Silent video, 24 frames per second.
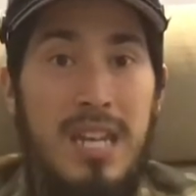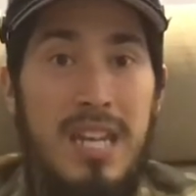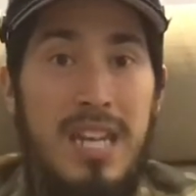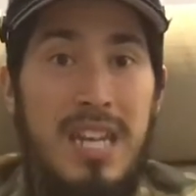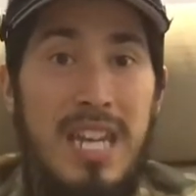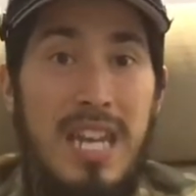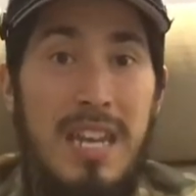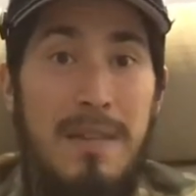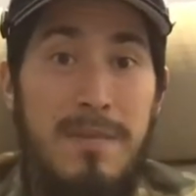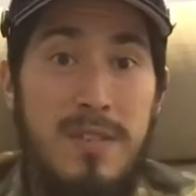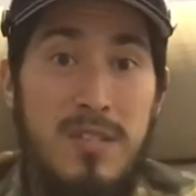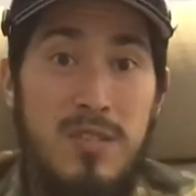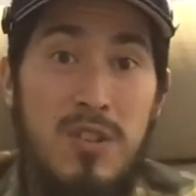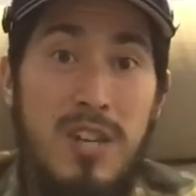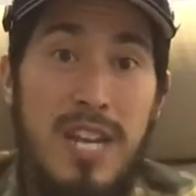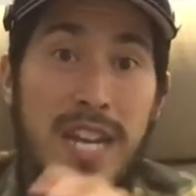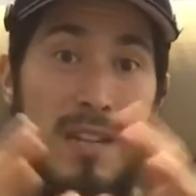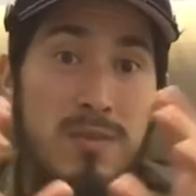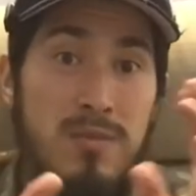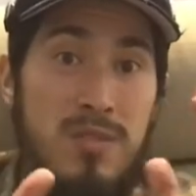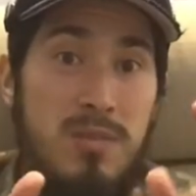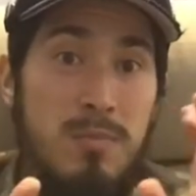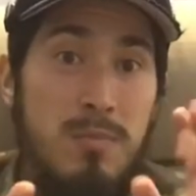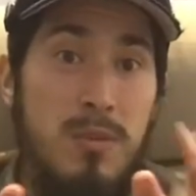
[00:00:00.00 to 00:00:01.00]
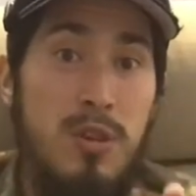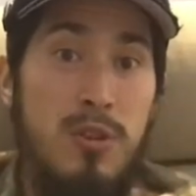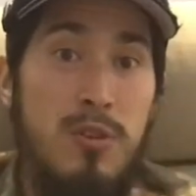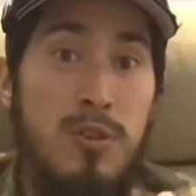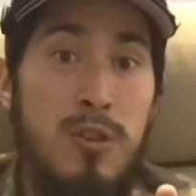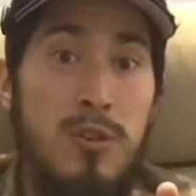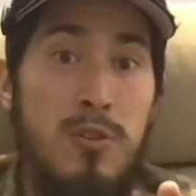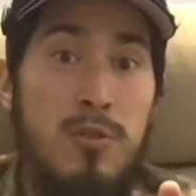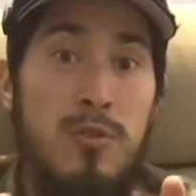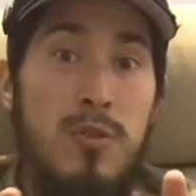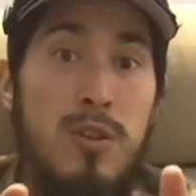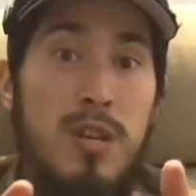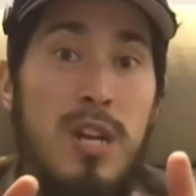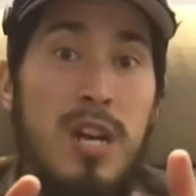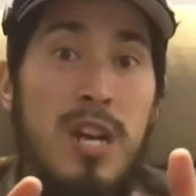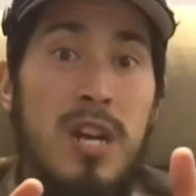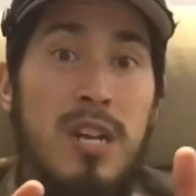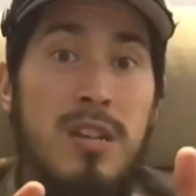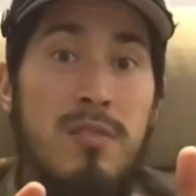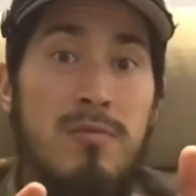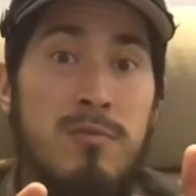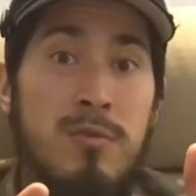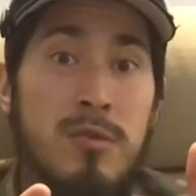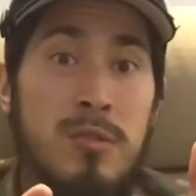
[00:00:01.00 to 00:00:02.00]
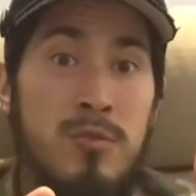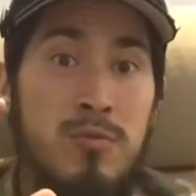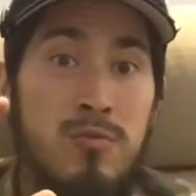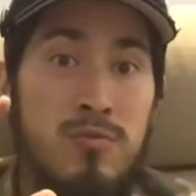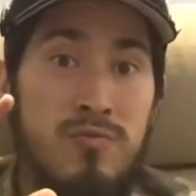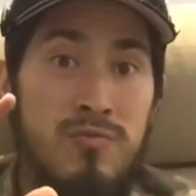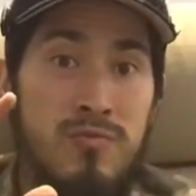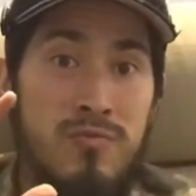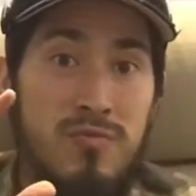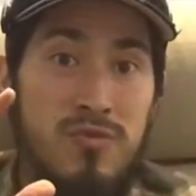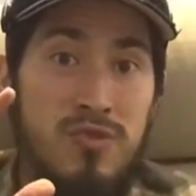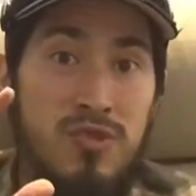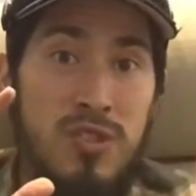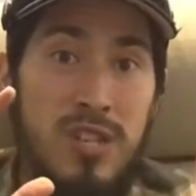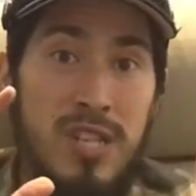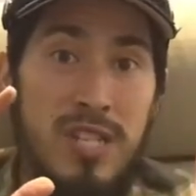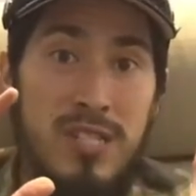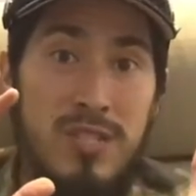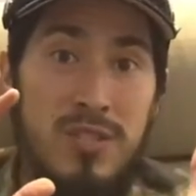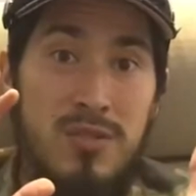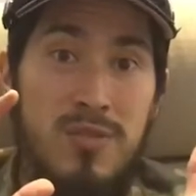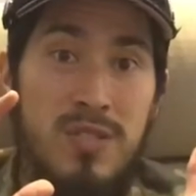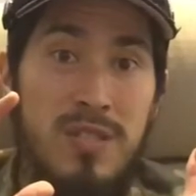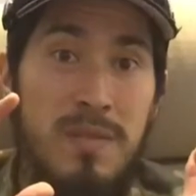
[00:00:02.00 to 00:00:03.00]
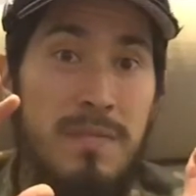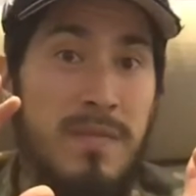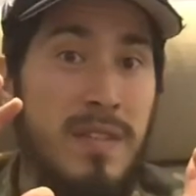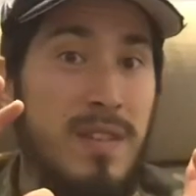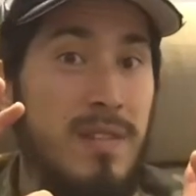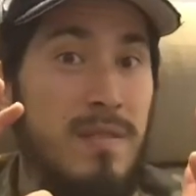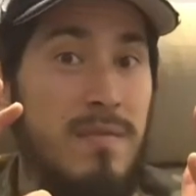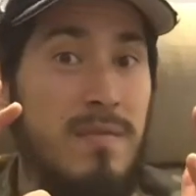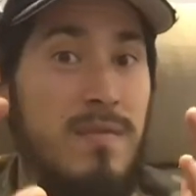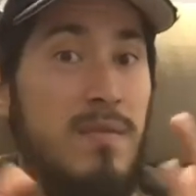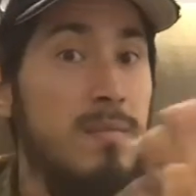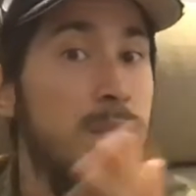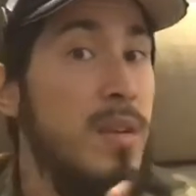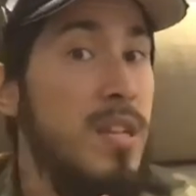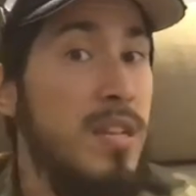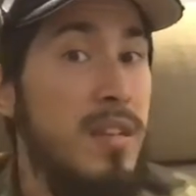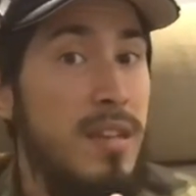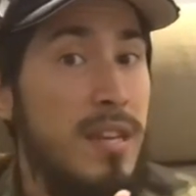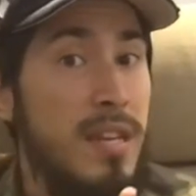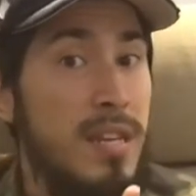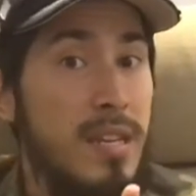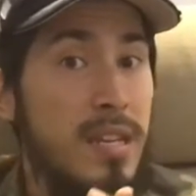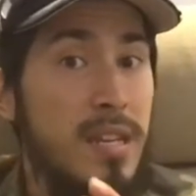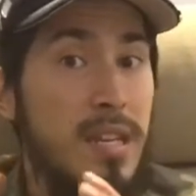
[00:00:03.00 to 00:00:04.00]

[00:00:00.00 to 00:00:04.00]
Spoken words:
If it's not out tomorrow, I will try and do something for Monday.